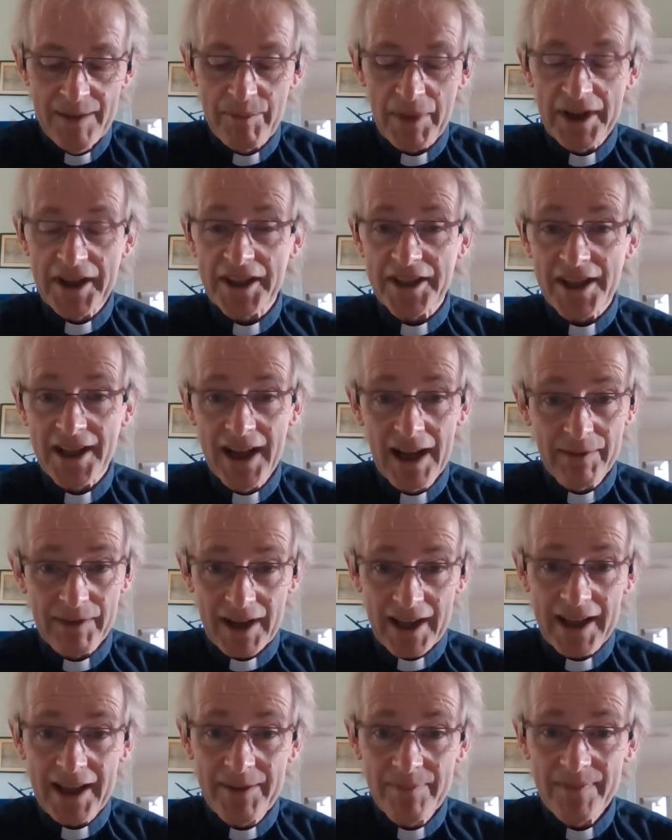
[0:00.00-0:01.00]
But it's
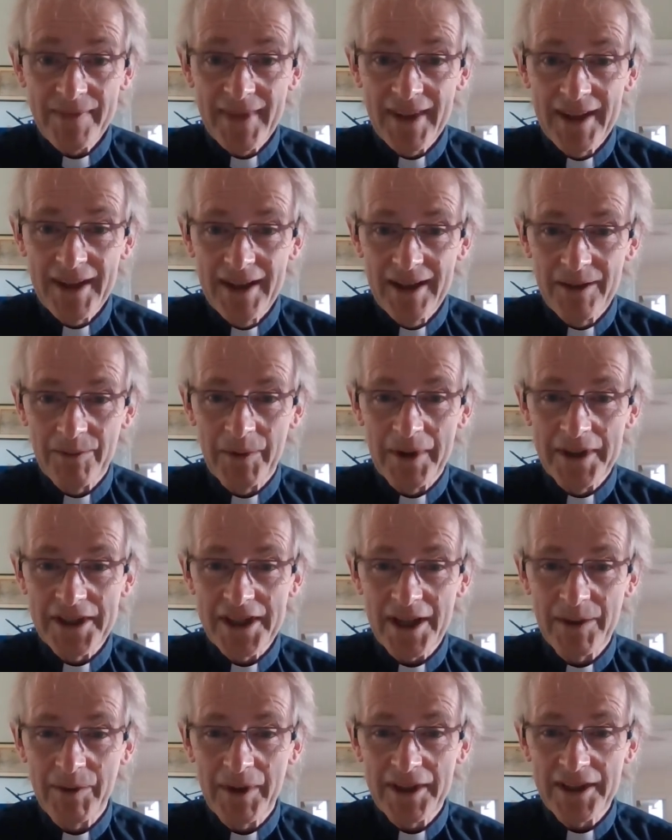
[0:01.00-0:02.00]
lovely when
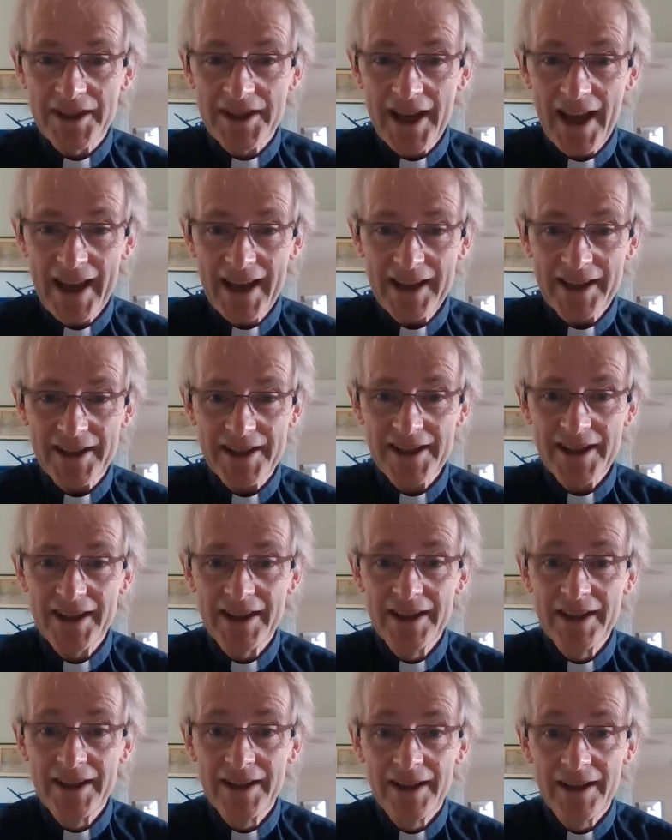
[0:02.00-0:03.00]
someone takes
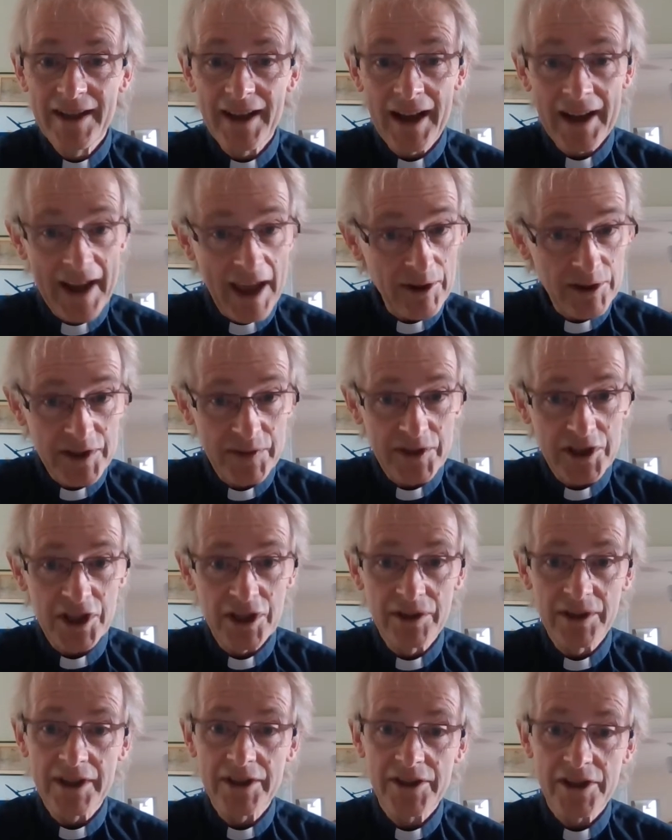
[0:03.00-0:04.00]
an out of
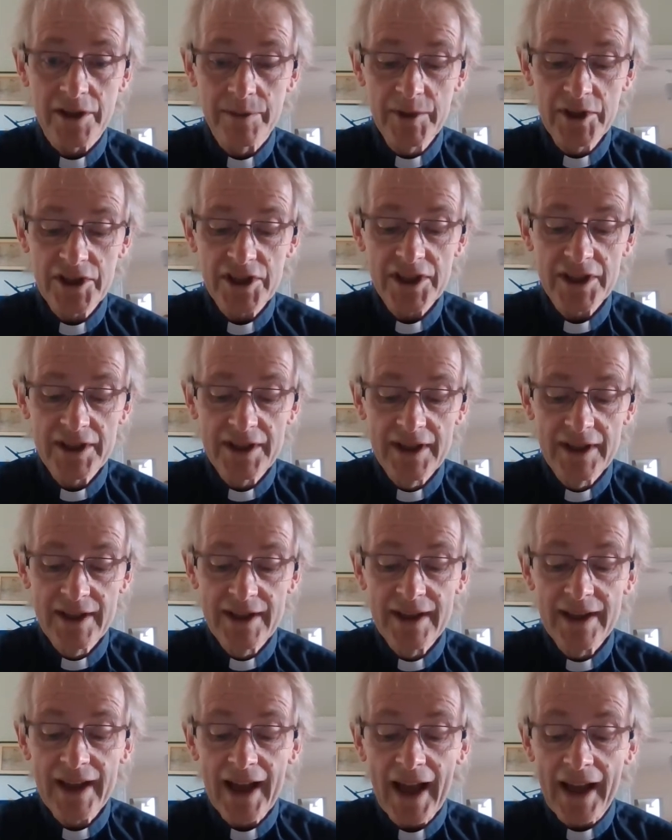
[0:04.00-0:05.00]
tune instrument
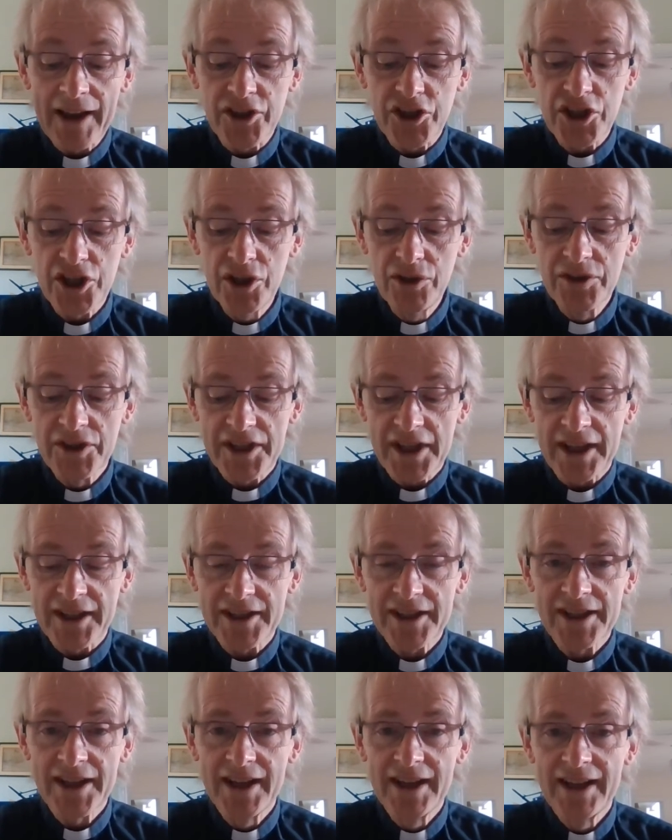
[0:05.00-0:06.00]
and tunes
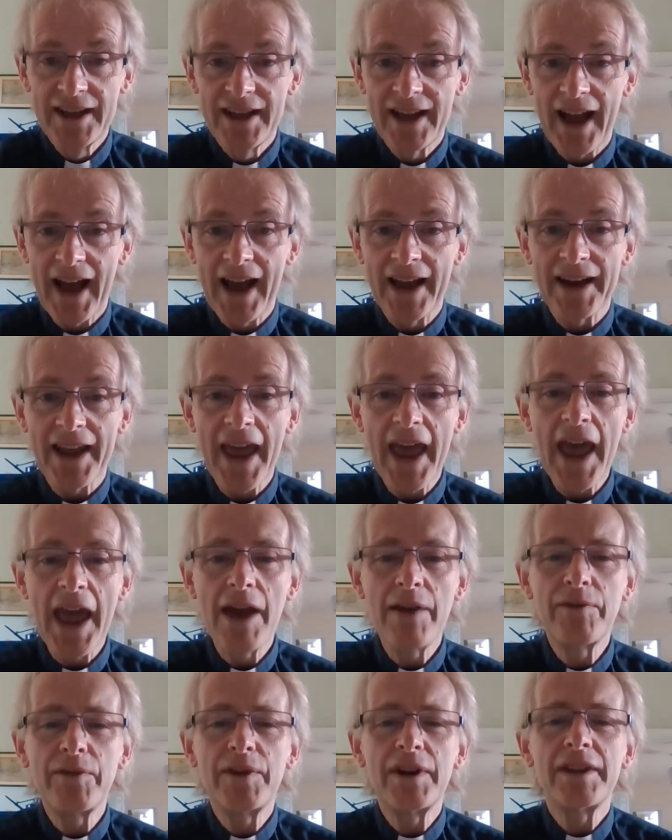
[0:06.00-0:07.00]
it, and
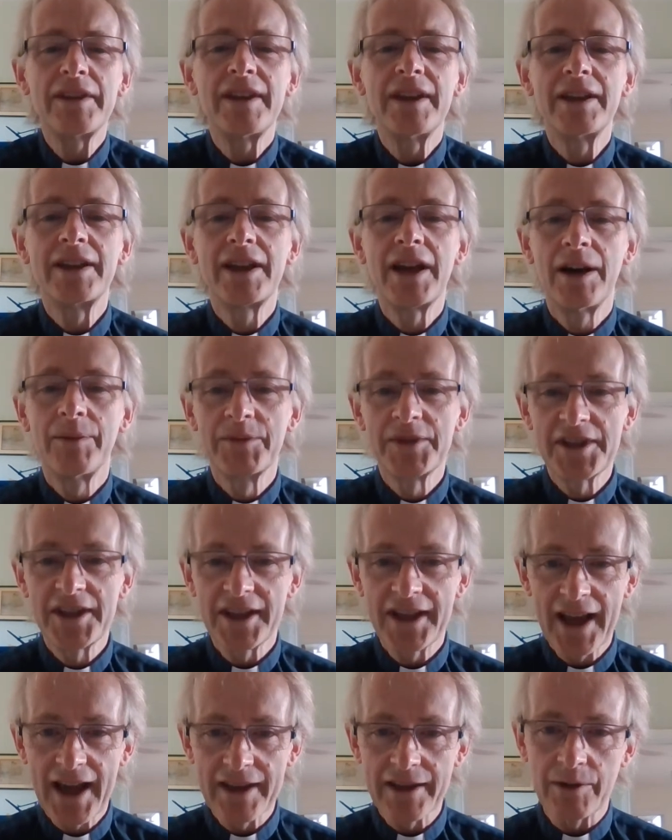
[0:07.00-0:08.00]
everything comes
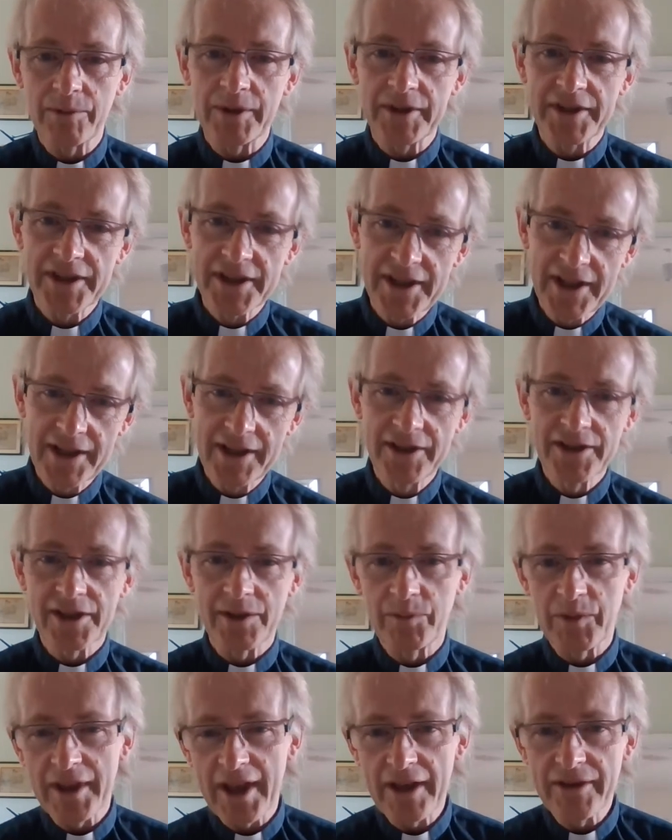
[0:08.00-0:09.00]
together with singers
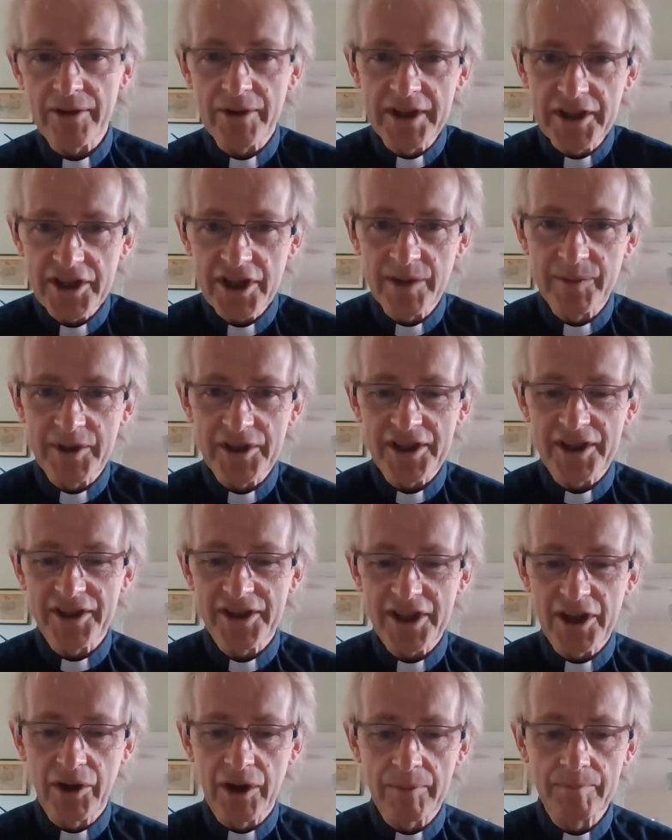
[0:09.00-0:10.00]
and with other instruments and
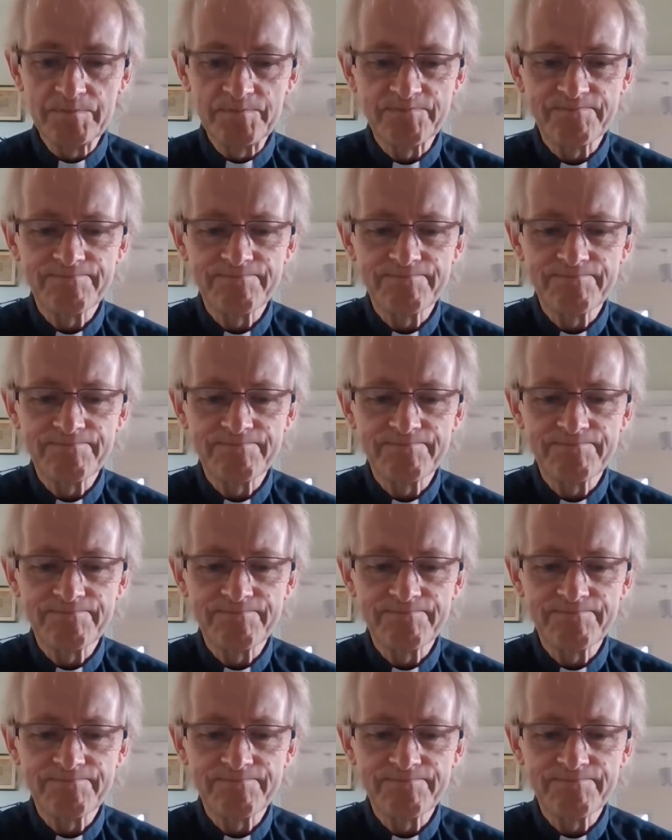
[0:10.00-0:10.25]
so on.